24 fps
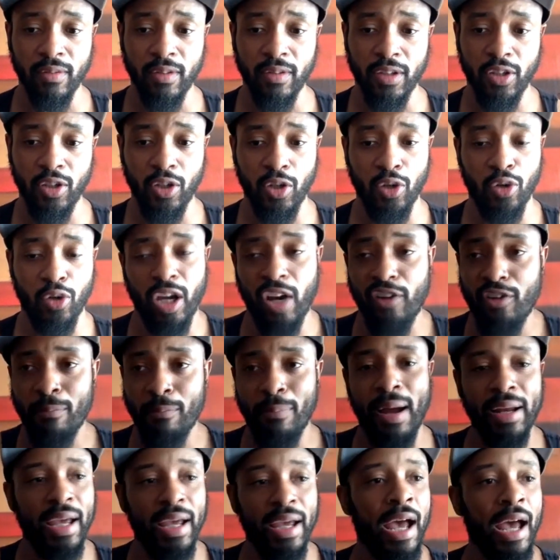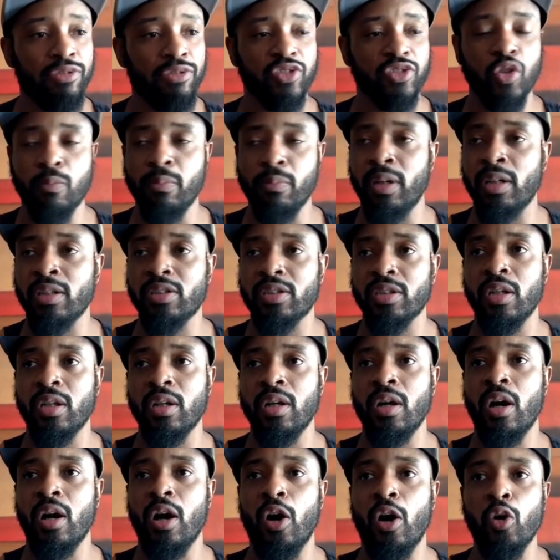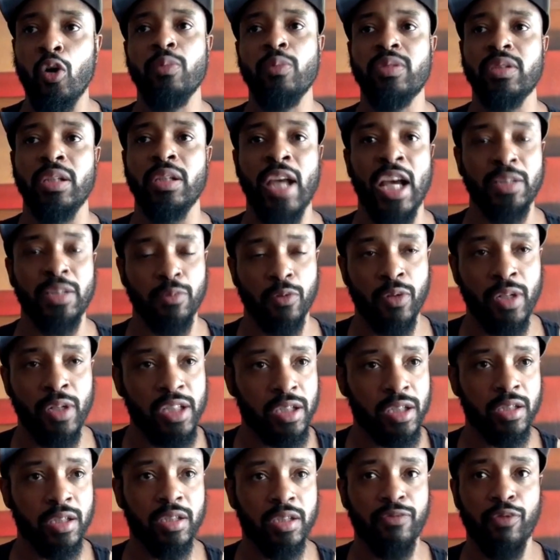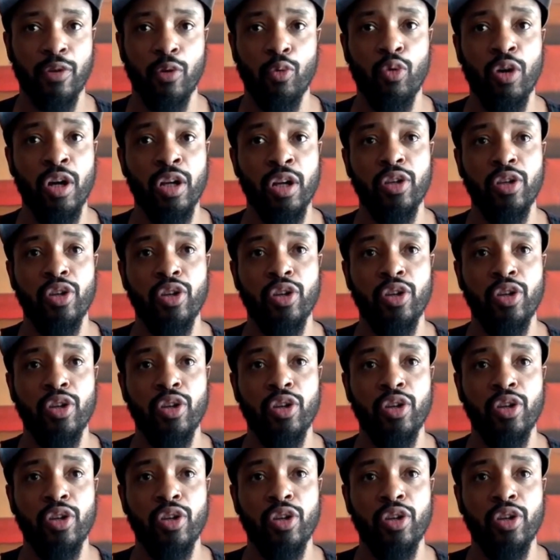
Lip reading: You know, everybody have so much hopes and aspirations for what